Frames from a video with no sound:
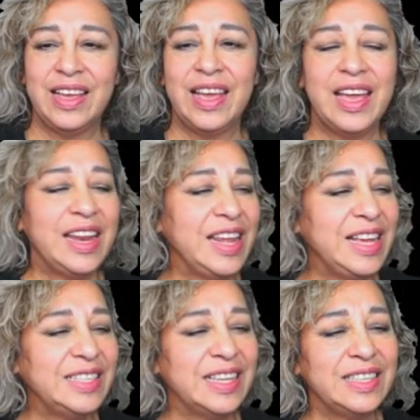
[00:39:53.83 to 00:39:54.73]
And he
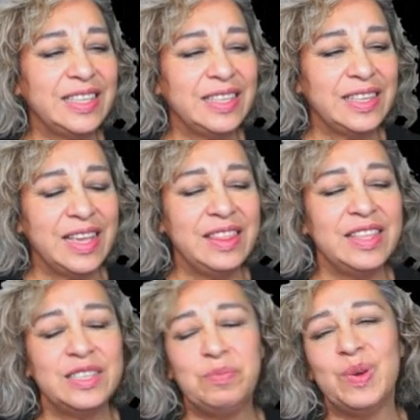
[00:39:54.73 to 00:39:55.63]
says in
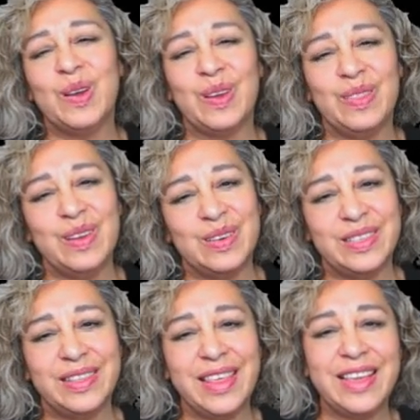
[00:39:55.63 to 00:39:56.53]
this book there's
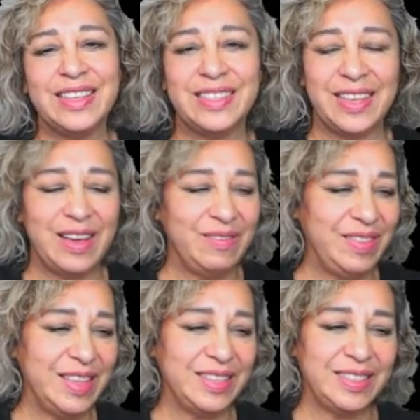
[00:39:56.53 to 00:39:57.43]
things of
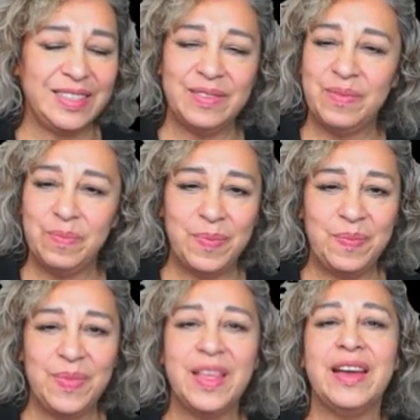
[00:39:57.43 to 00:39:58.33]
this
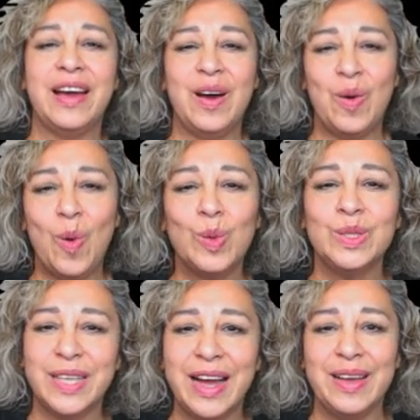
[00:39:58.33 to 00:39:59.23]
old
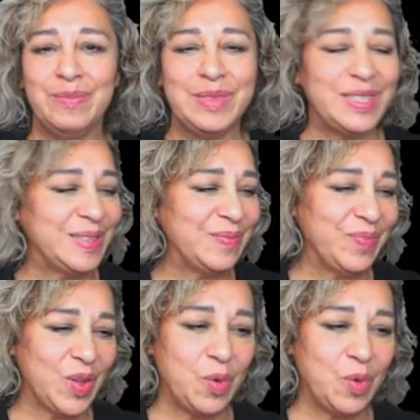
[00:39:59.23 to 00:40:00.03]
times or